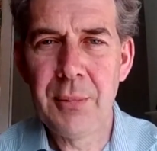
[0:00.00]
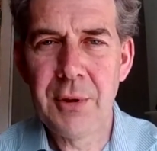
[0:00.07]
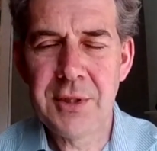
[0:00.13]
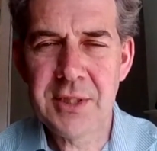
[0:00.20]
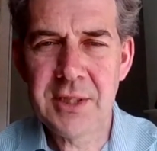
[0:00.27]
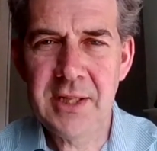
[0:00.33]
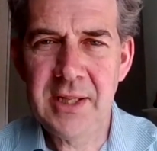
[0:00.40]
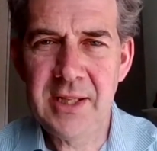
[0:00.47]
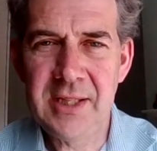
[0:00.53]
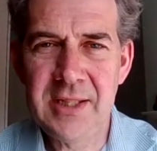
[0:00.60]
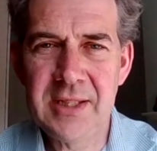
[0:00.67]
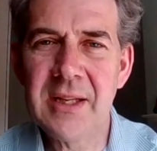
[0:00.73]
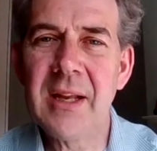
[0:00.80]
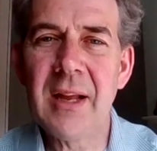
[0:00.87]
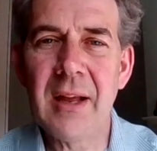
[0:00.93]

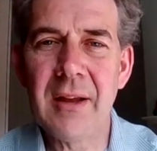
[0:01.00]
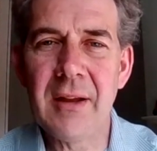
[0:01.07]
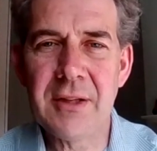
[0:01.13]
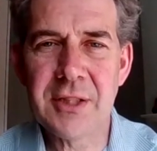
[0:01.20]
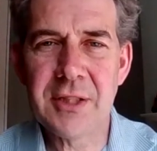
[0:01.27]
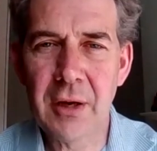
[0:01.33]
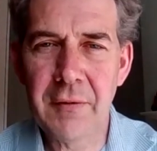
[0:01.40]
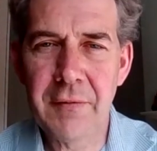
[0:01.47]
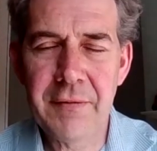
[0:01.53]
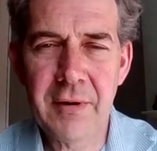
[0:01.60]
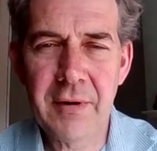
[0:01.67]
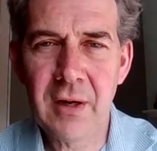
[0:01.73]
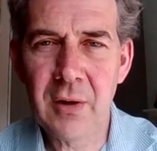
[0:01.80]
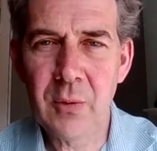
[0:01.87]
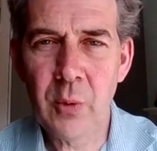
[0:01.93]
proceed so
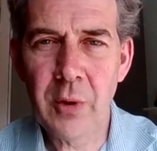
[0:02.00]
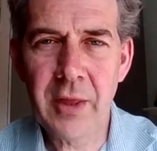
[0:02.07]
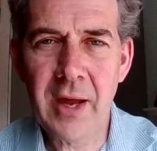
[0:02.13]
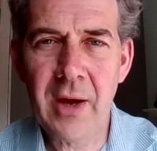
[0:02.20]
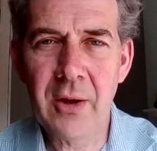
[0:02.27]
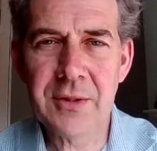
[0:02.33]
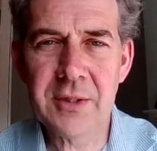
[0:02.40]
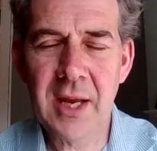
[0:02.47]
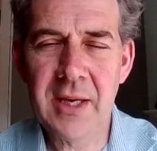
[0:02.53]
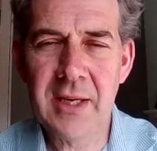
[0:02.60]
far without